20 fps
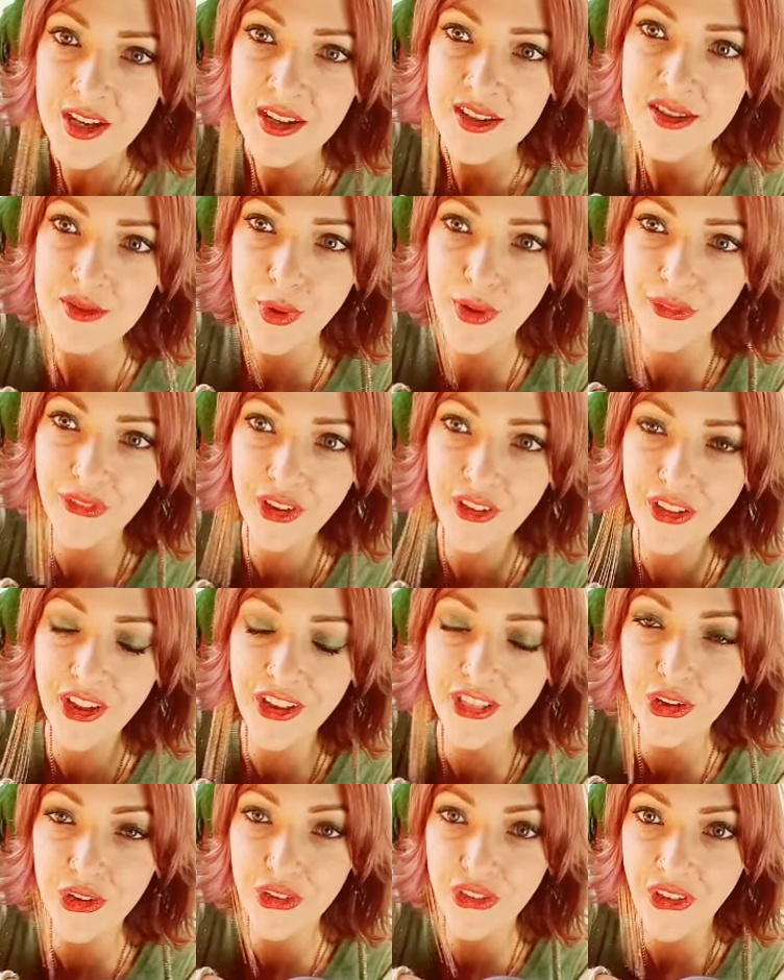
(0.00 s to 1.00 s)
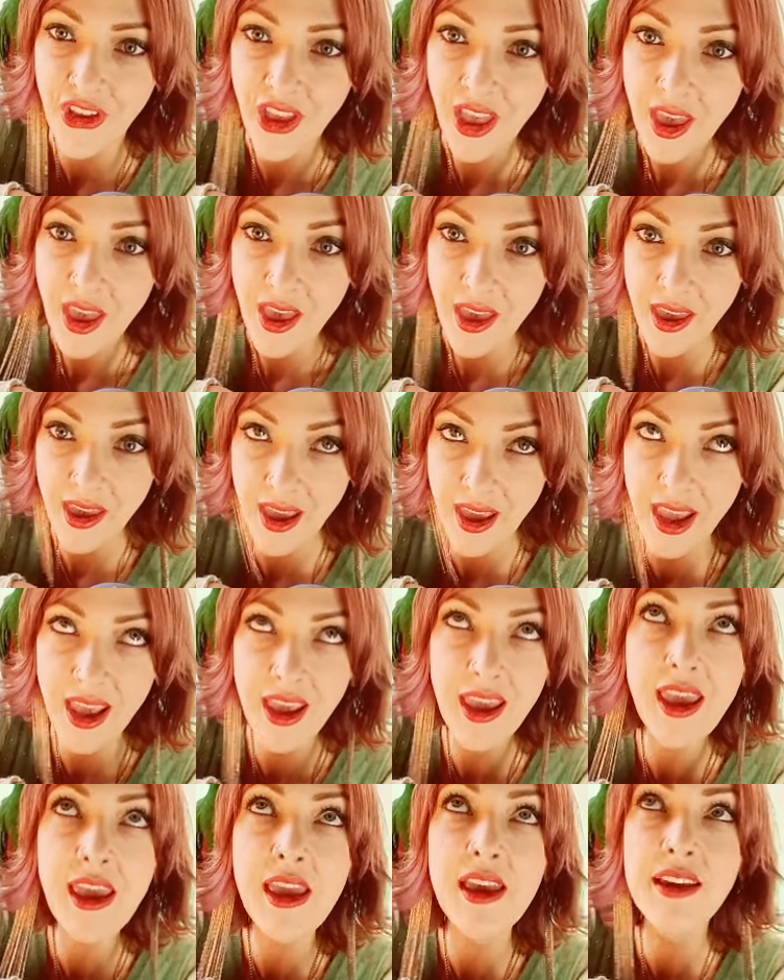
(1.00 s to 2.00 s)
So I feel like there's
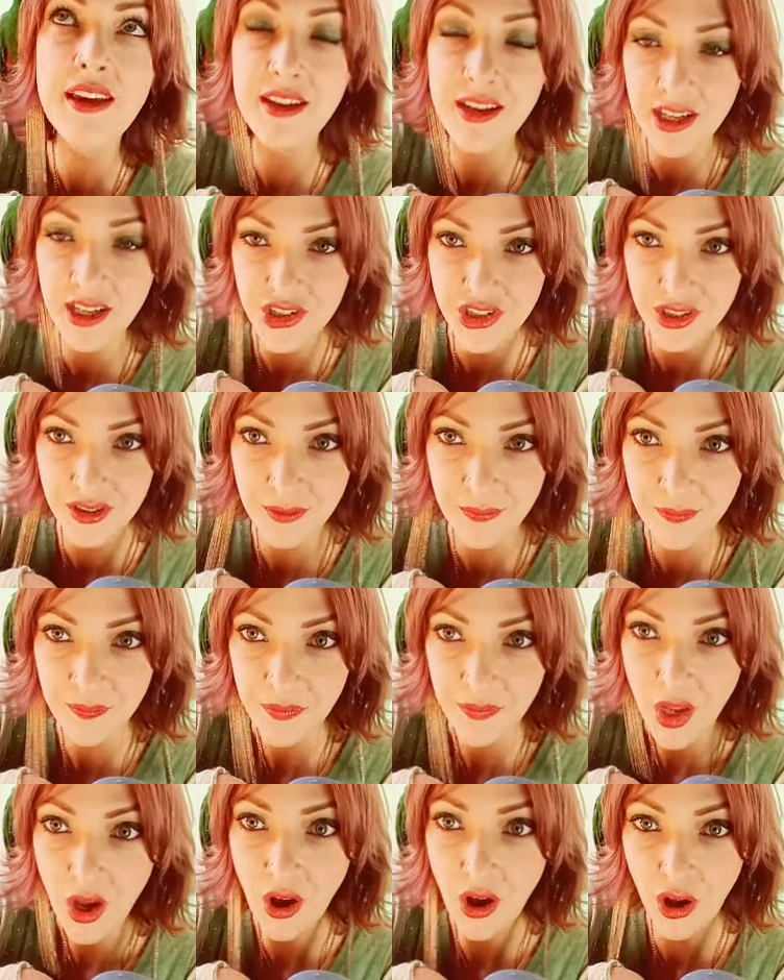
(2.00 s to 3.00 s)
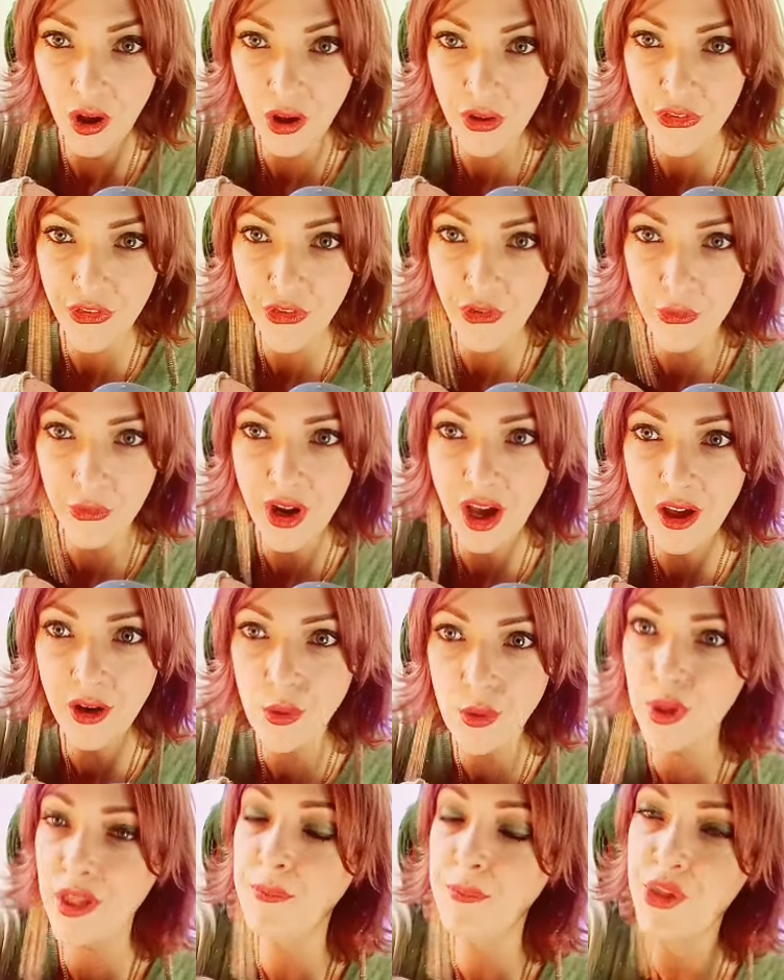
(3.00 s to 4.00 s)
a connection also, not
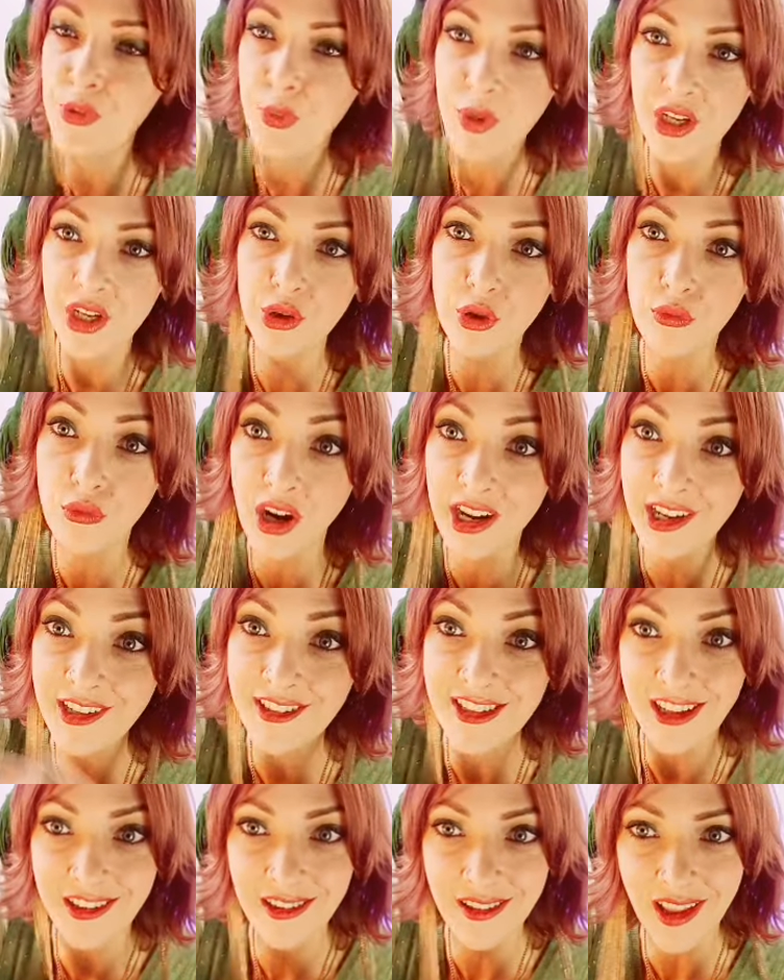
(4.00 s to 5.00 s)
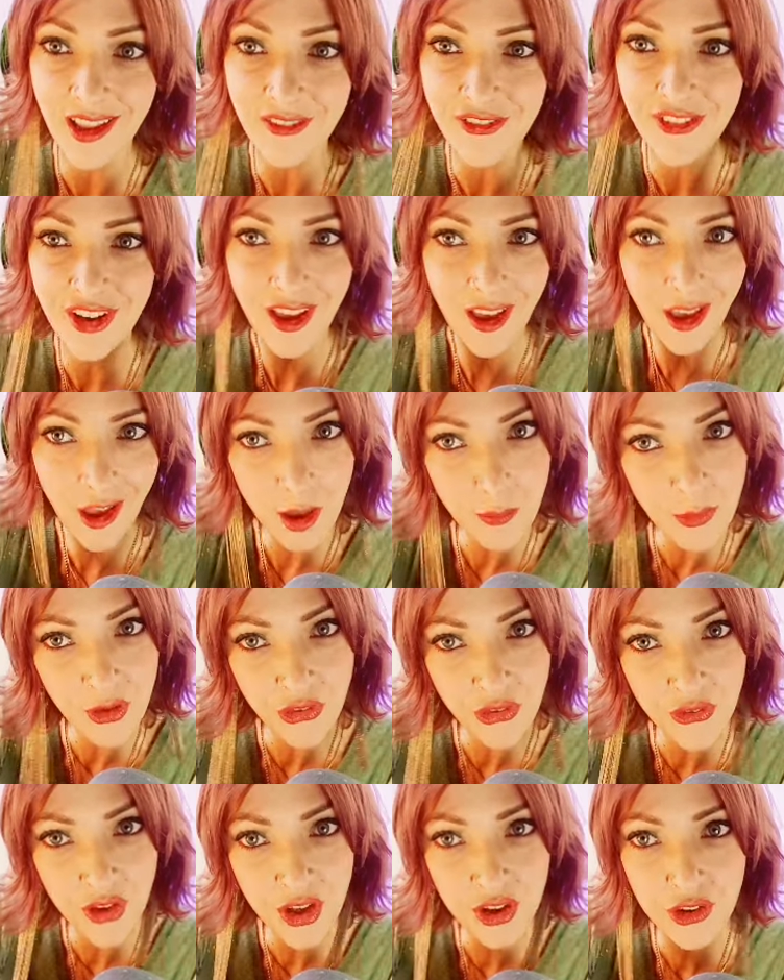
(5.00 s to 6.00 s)
only between your right and left
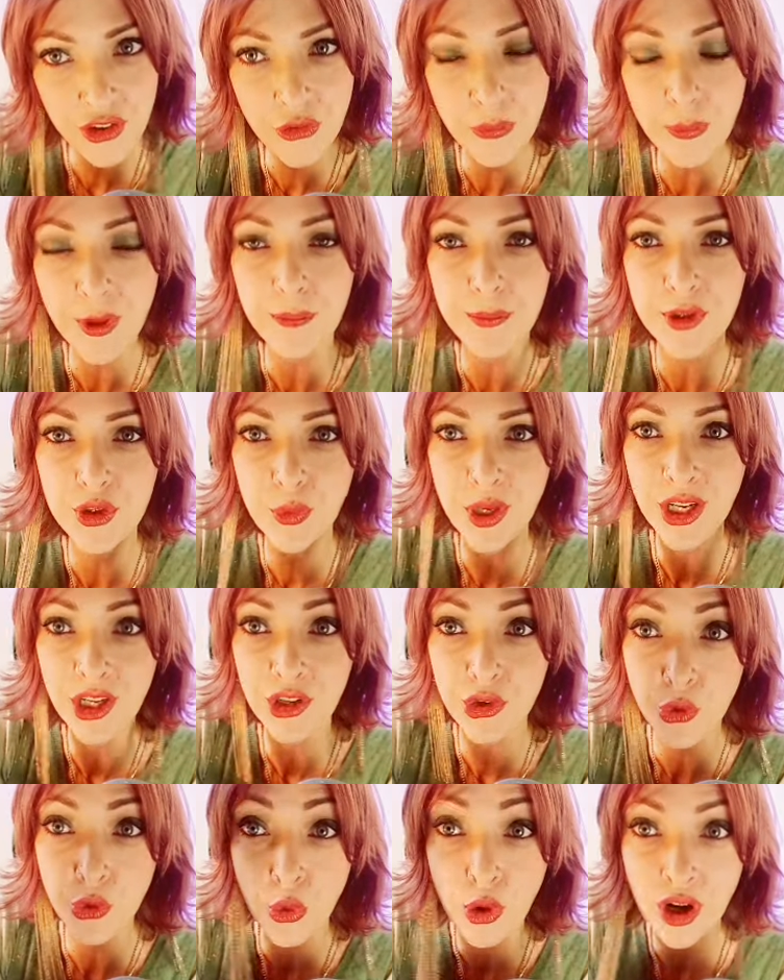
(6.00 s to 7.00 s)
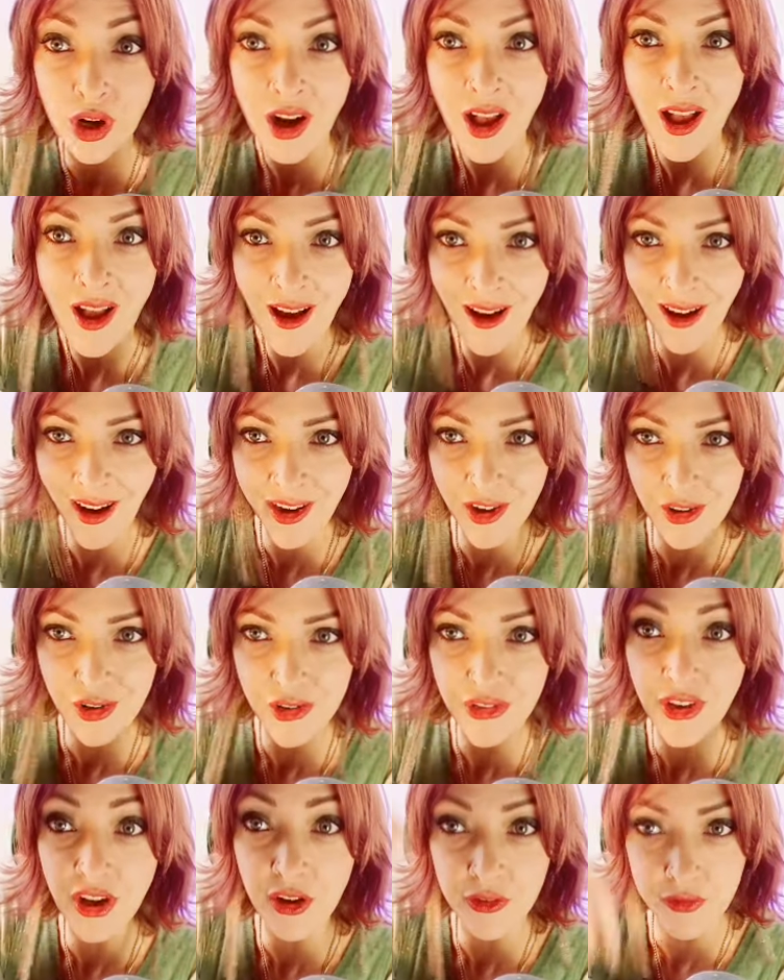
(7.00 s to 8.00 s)
hemispheres, but between your higher
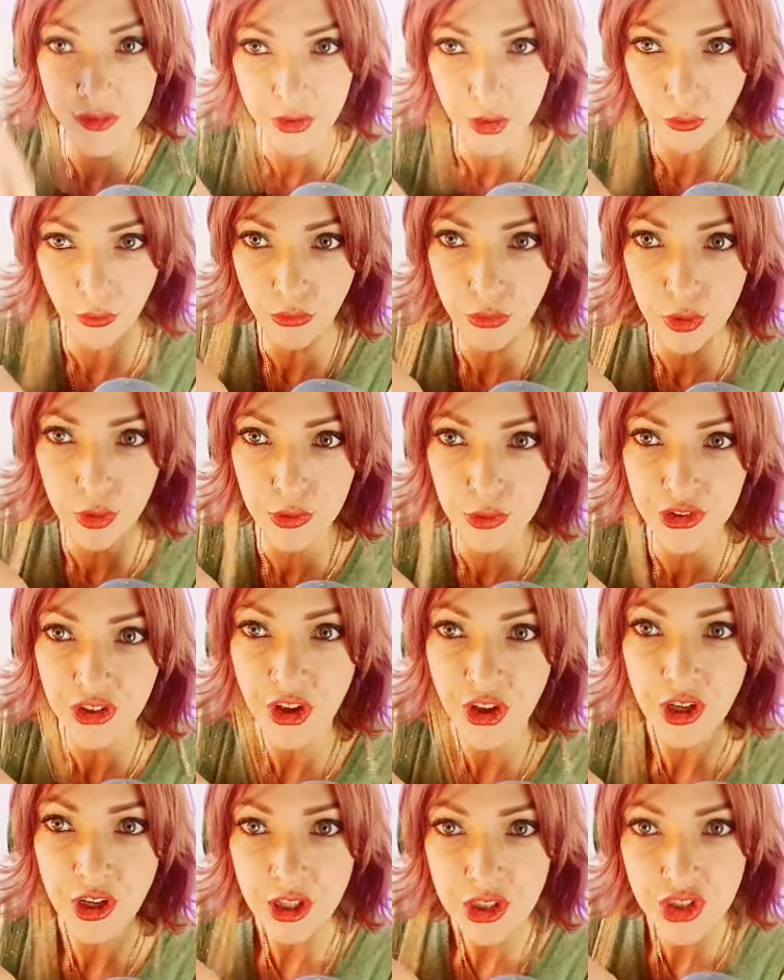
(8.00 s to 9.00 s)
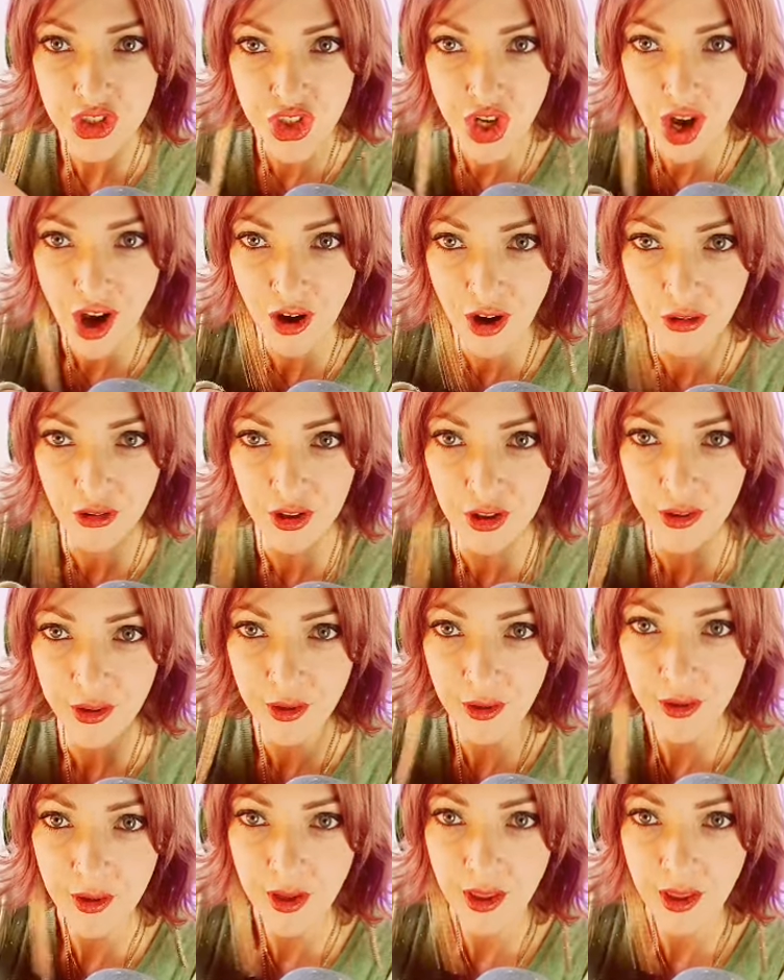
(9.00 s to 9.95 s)
self and your root chakra